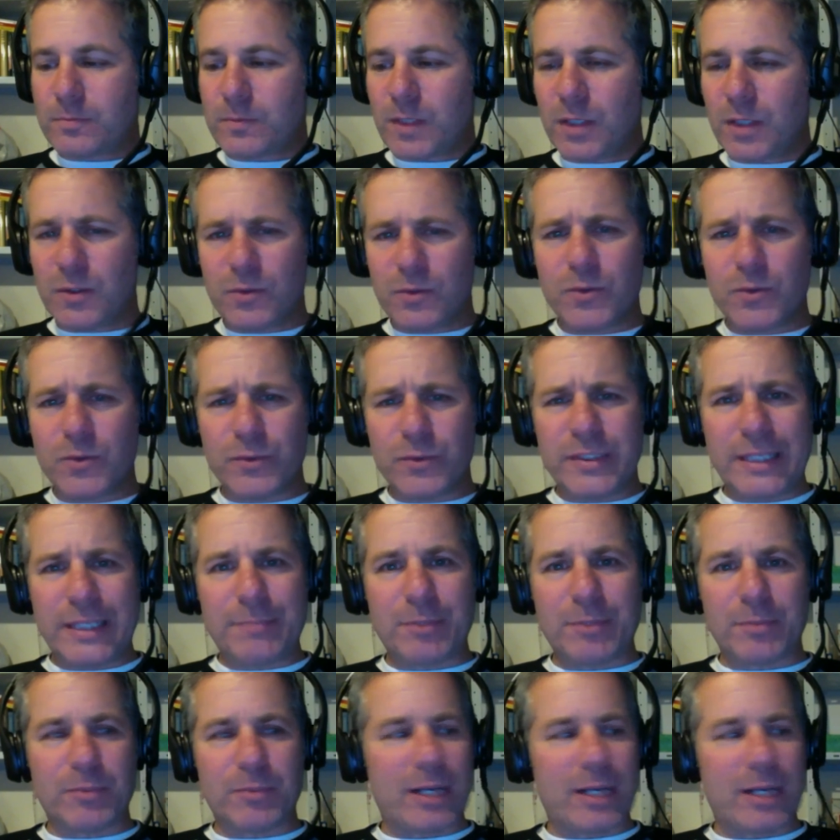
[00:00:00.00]
do
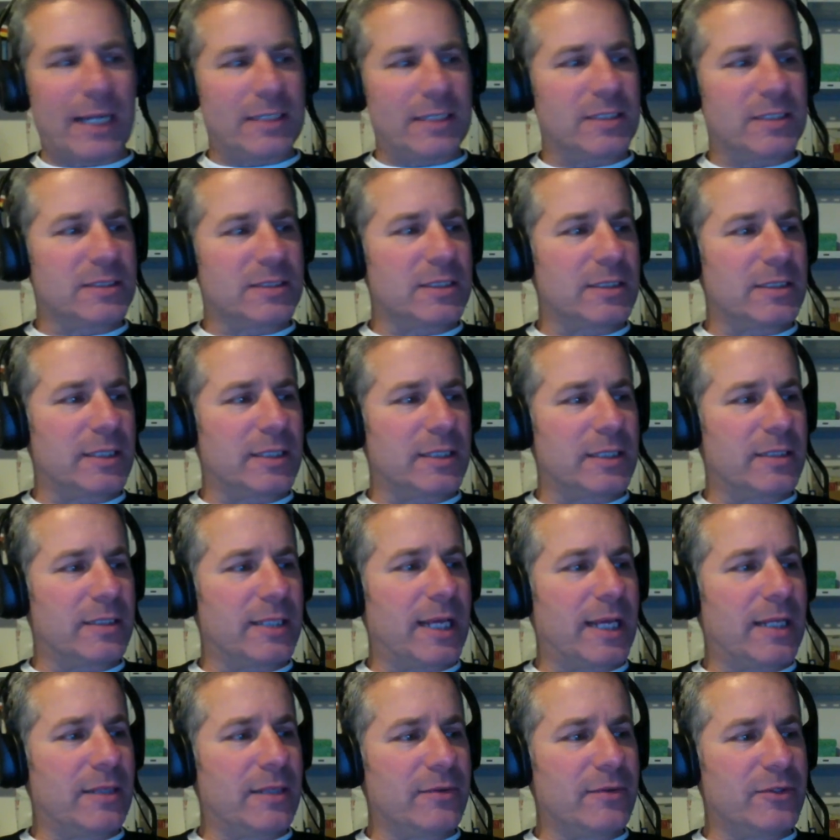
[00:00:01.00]
deeper practice, and
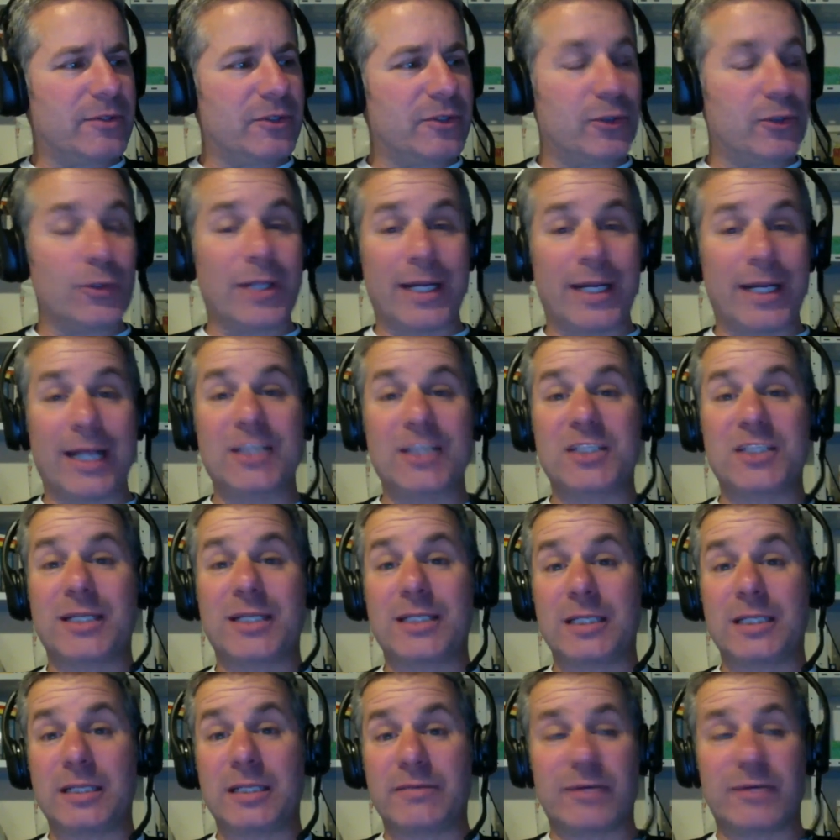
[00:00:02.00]
that to do that I actually had to
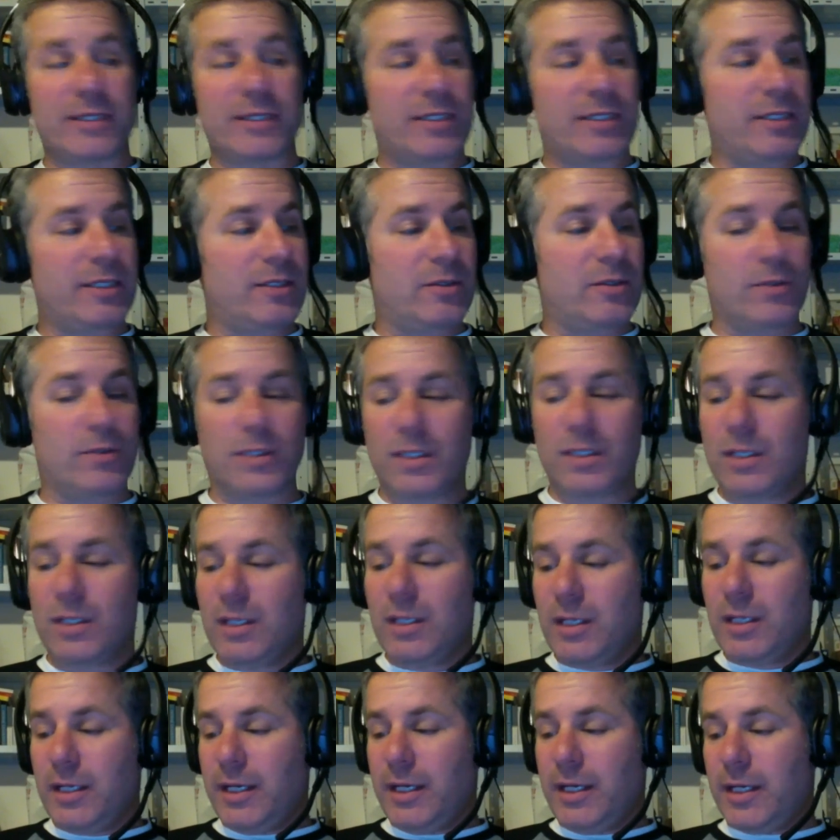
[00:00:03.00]
leave Aikido
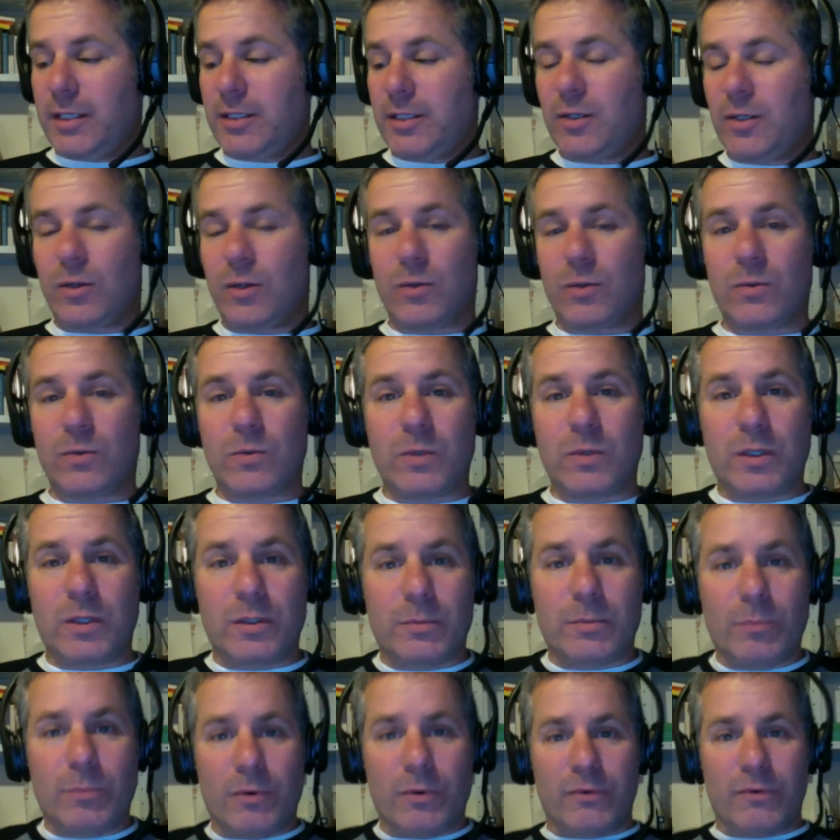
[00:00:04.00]
and go
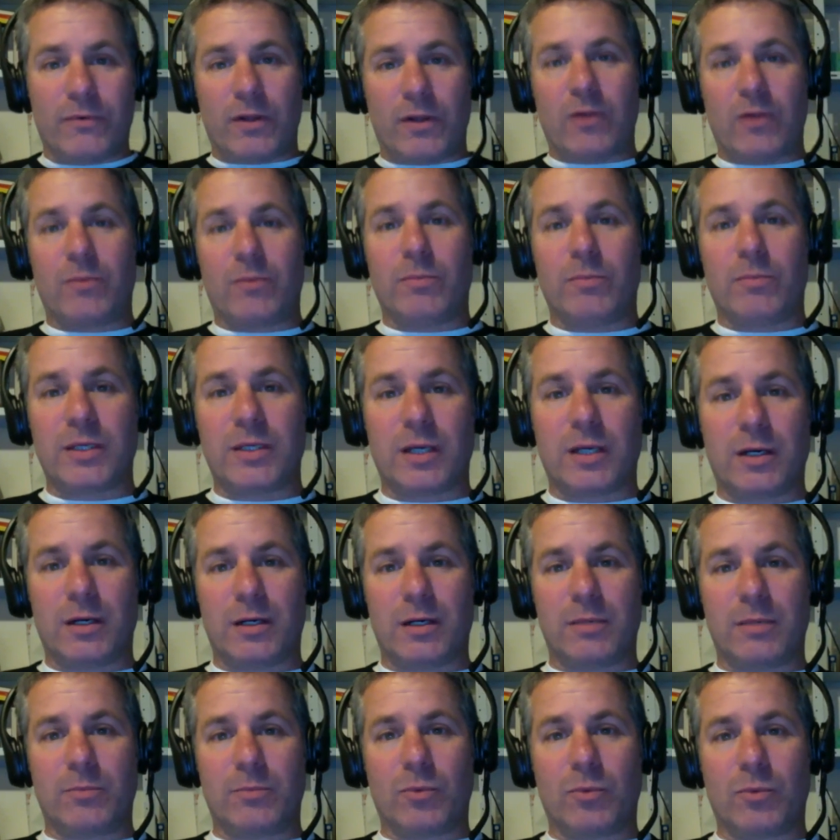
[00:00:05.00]
follow
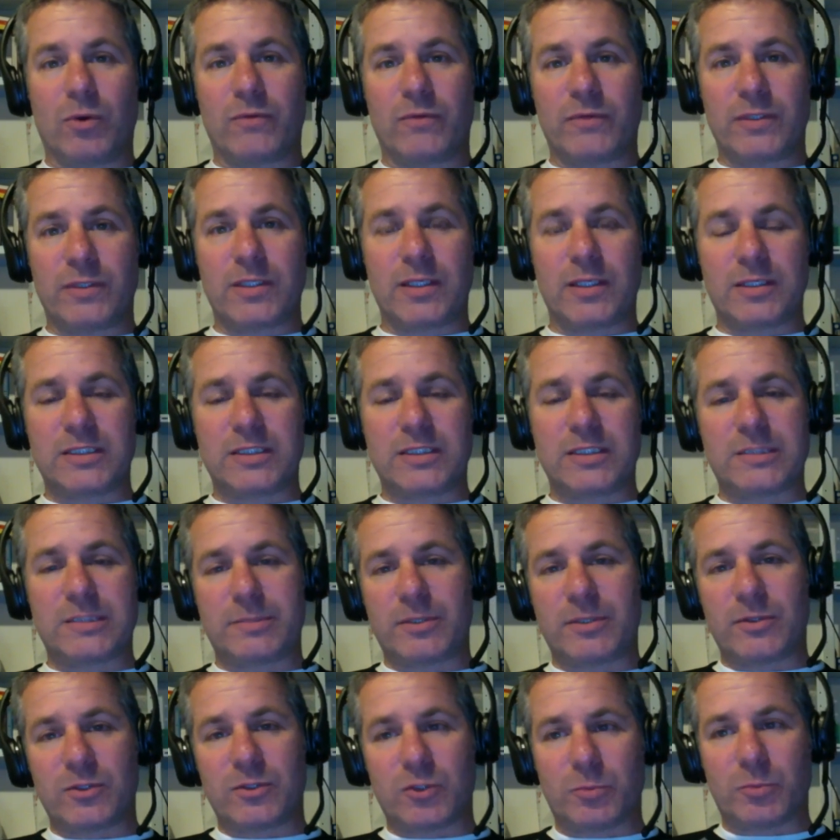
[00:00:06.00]
more of a
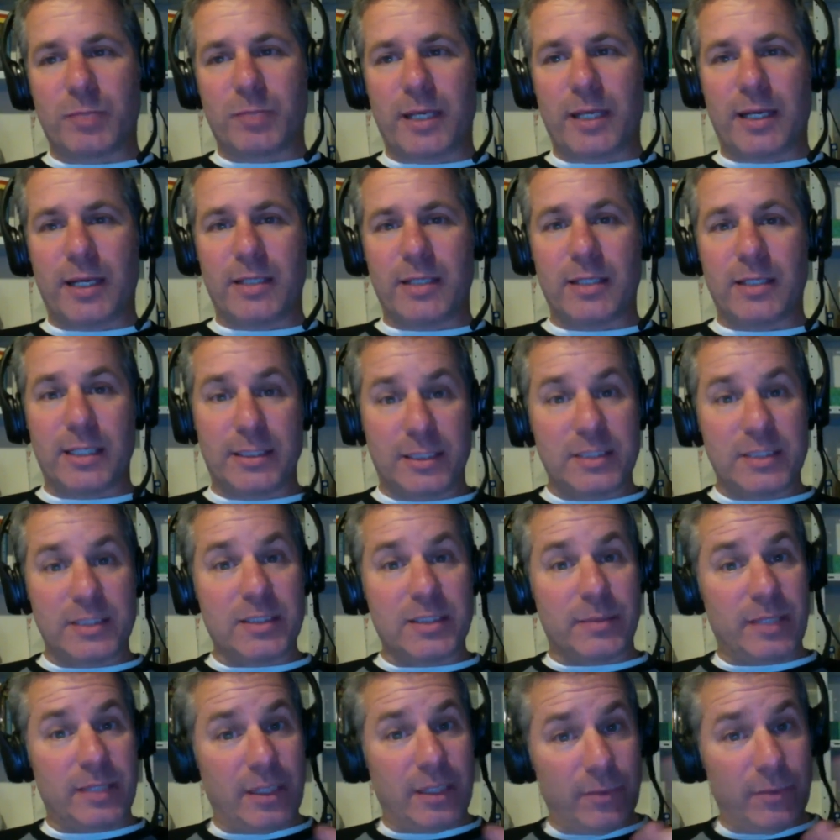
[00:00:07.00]
spiritual path. And I did
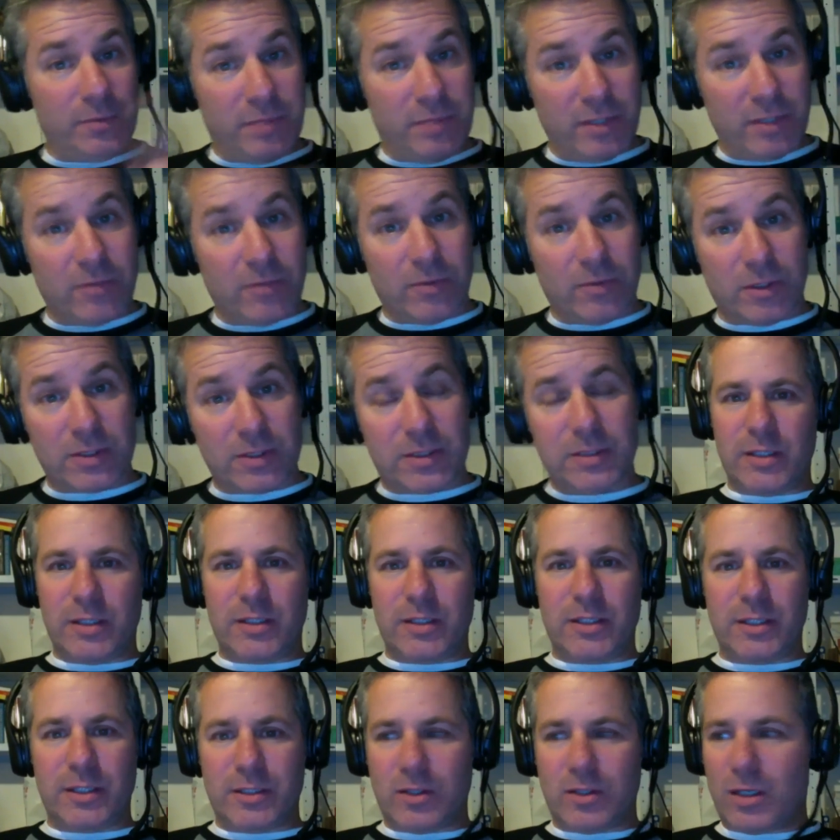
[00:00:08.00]
some of that with Peter Ralston,
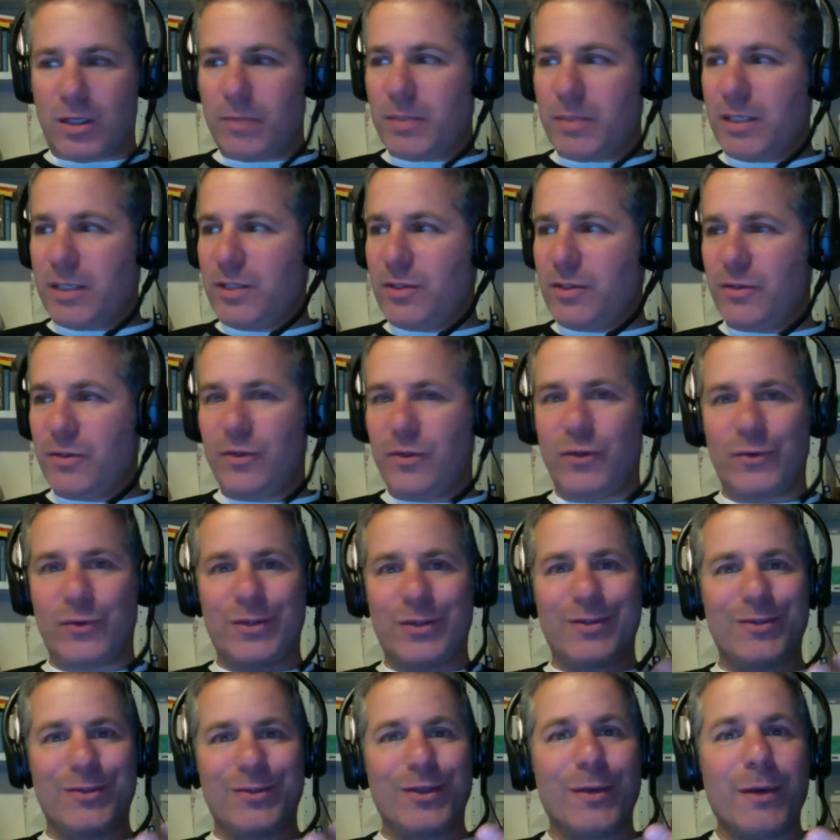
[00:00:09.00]
talking about
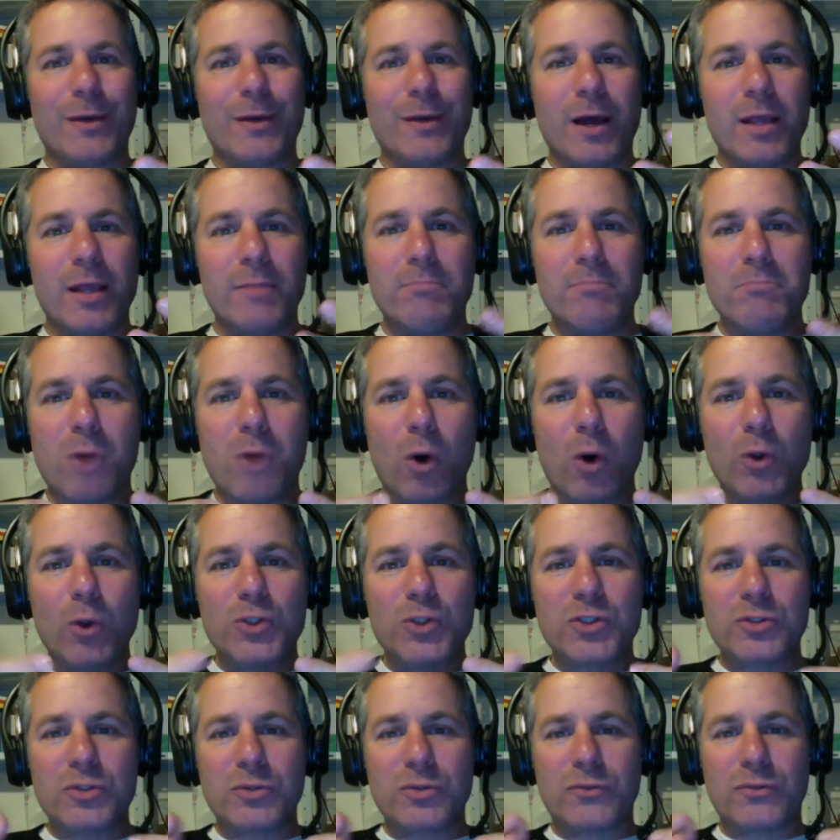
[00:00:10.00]
the
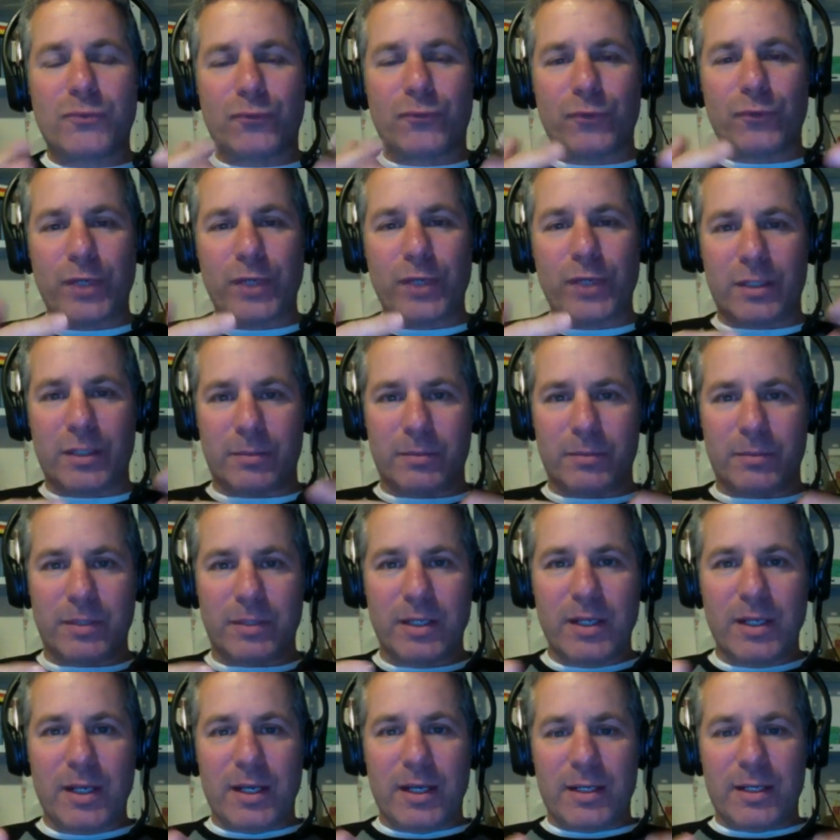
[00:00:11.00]
emotional freedom
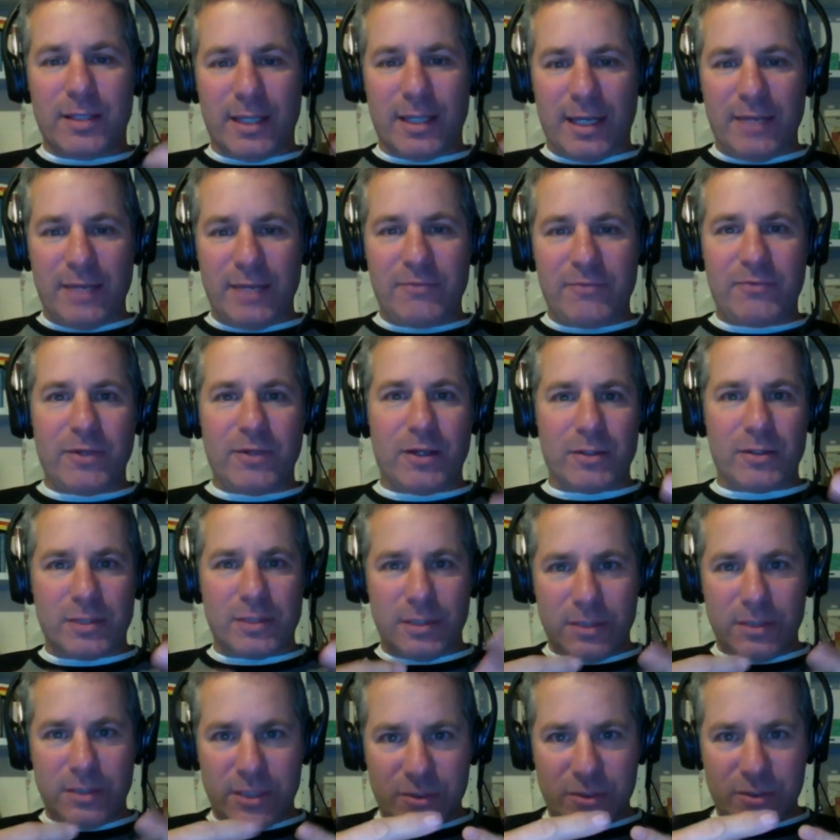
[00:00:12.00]
that I felt
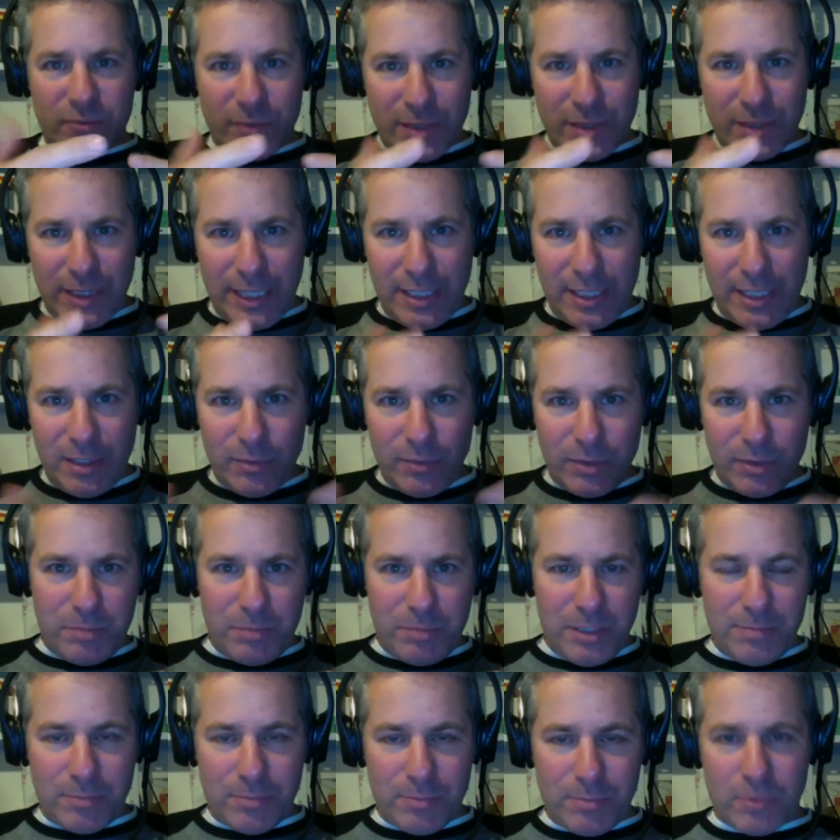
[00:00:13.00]
in just relating with
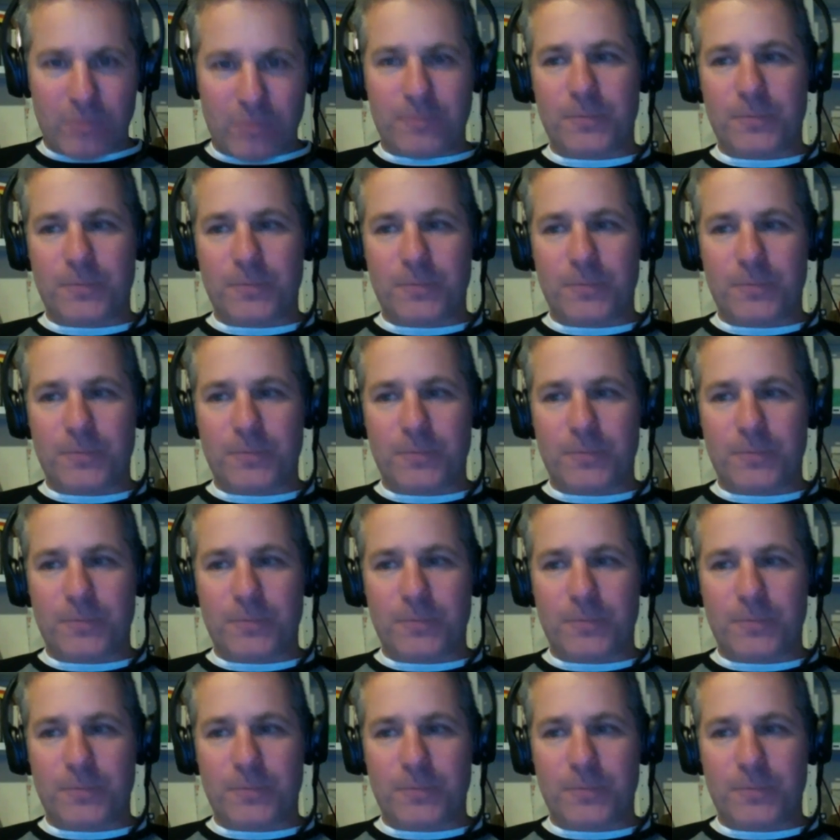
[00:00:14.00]
people,